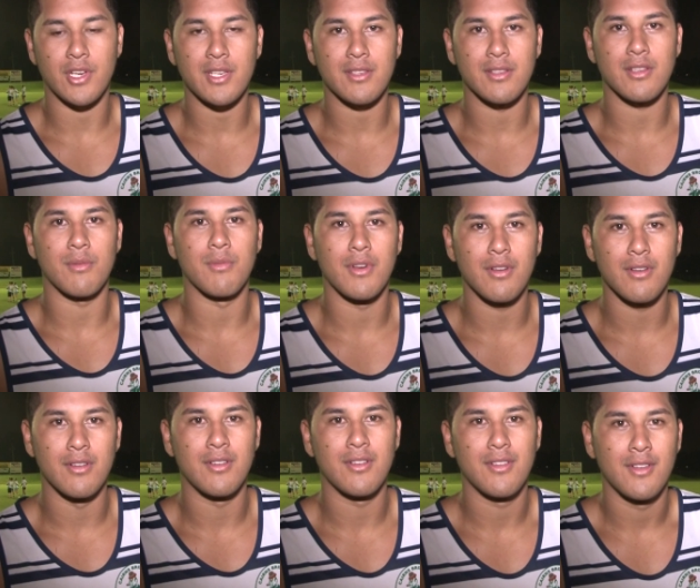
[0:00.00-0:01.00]
Jason
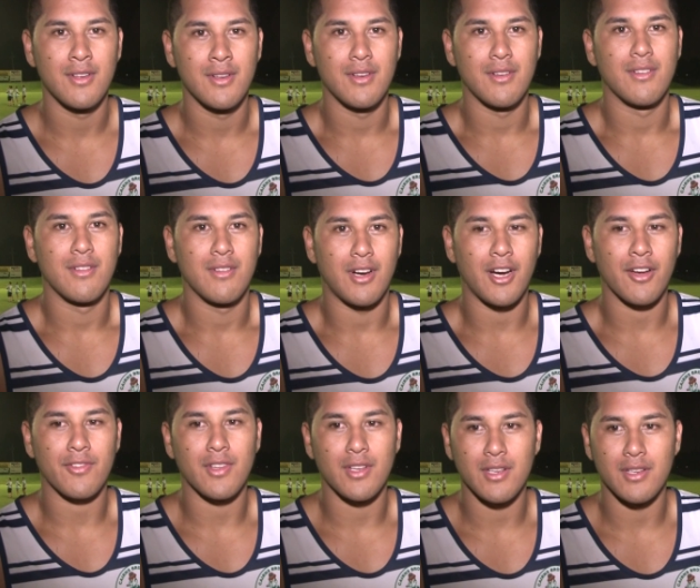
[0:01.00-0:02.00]
Taumalolo,
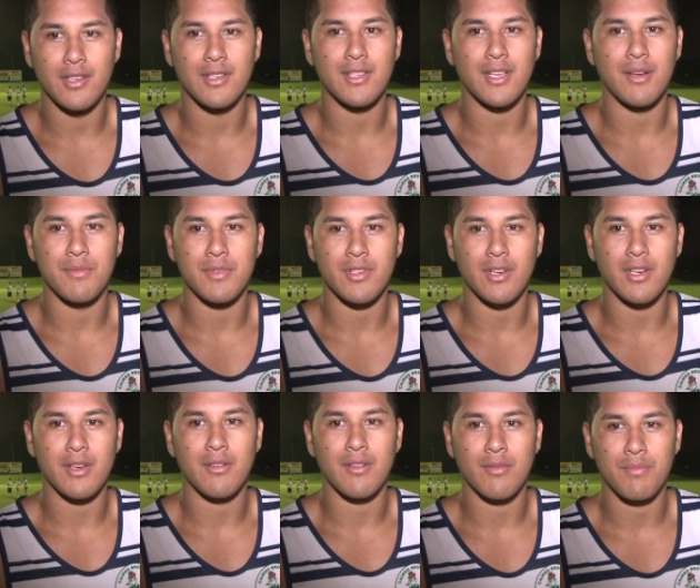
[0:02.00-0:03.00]
after his um,
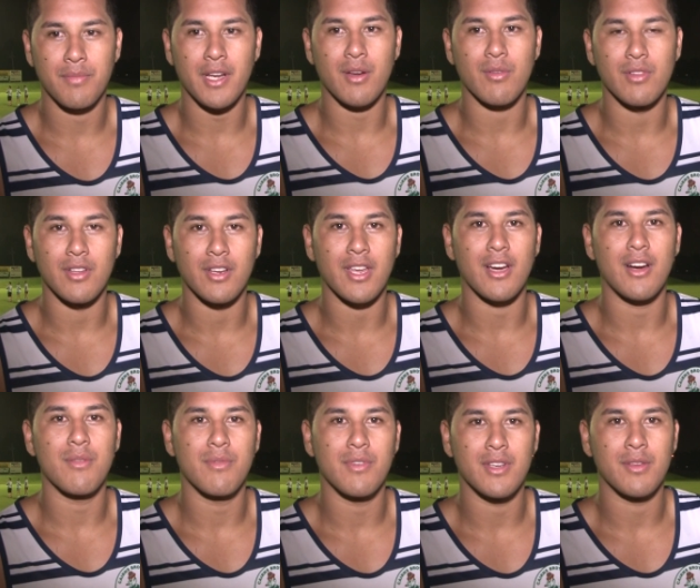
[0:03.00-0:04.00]
signing back with the
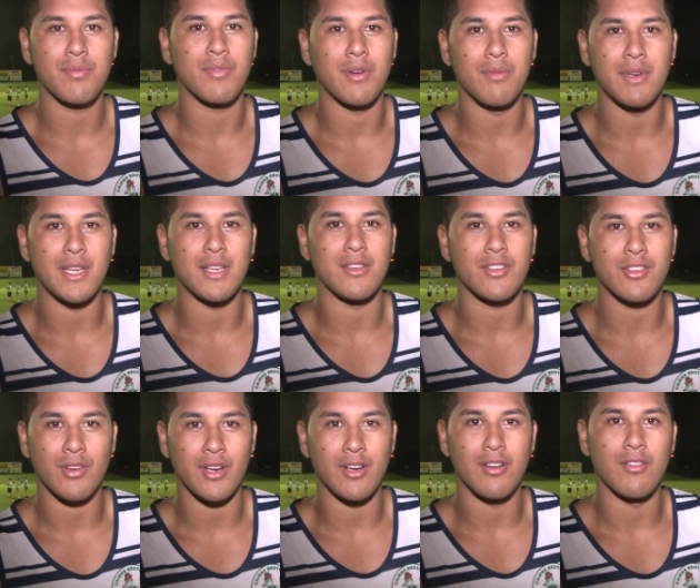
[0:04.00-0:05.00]
Cowboys, probably just
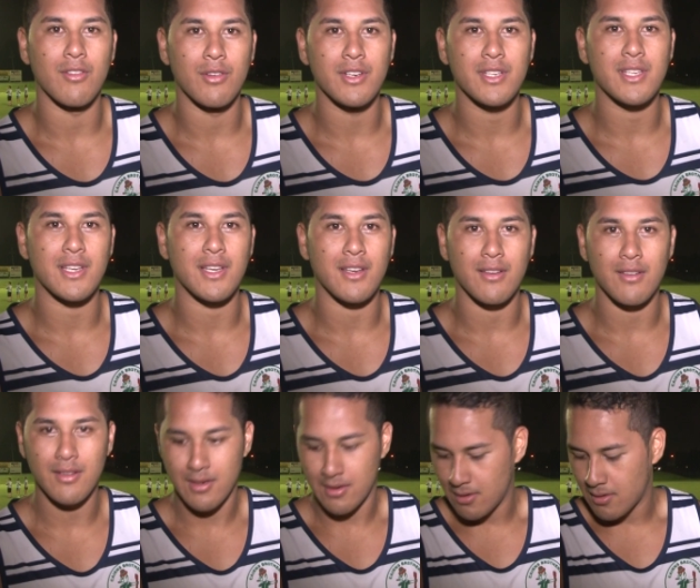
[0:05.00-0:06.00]
showing a lot of loyalty and
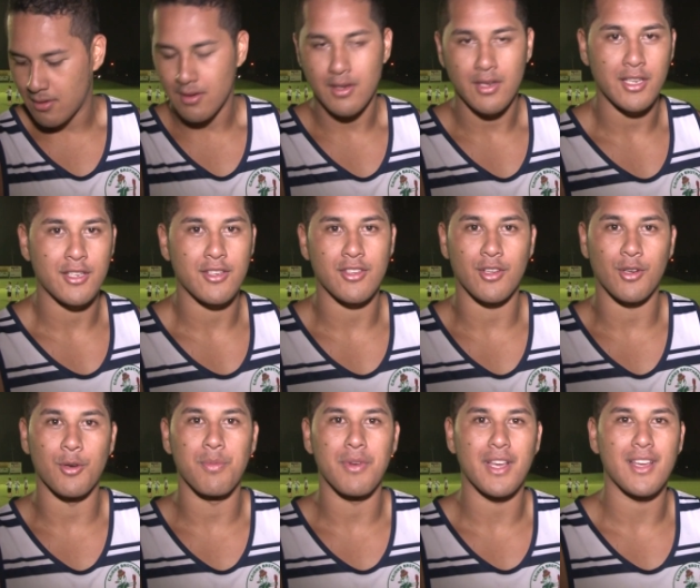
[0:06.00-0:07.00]
he's just a
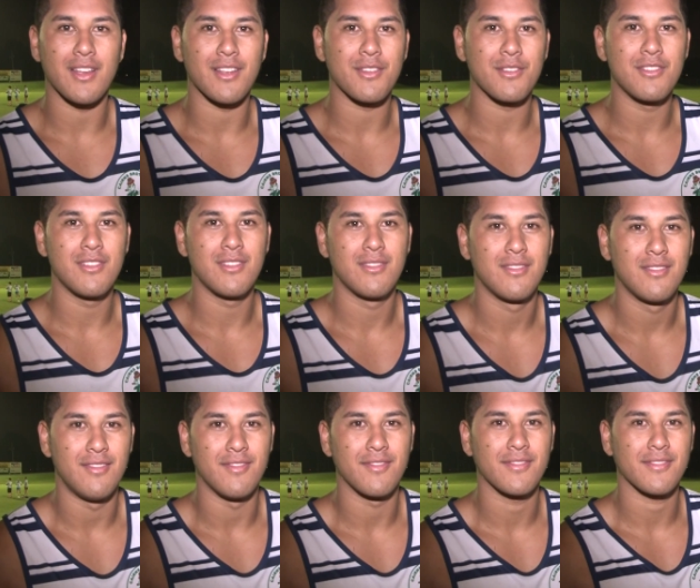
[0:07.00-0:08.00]
good player, that's all.
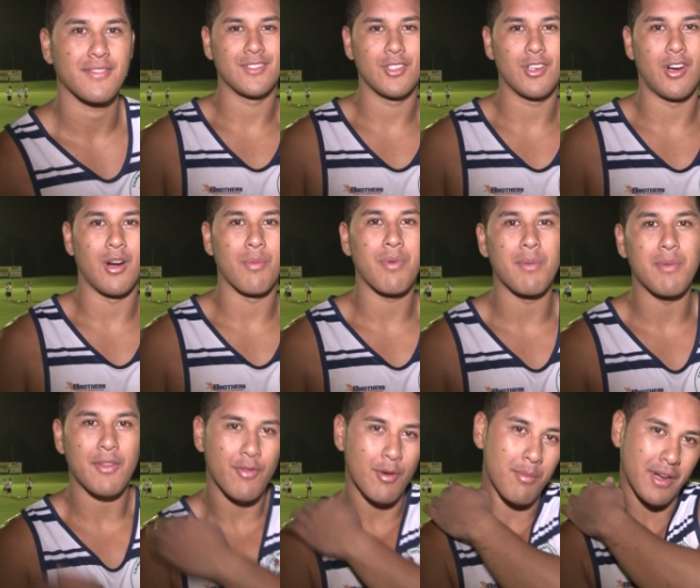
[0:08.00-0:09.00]
Oh,
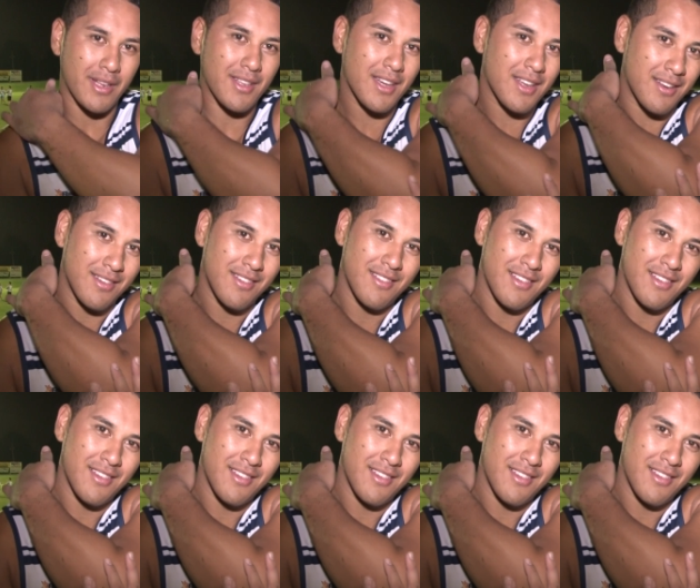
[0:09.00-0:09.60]
probably from my dad.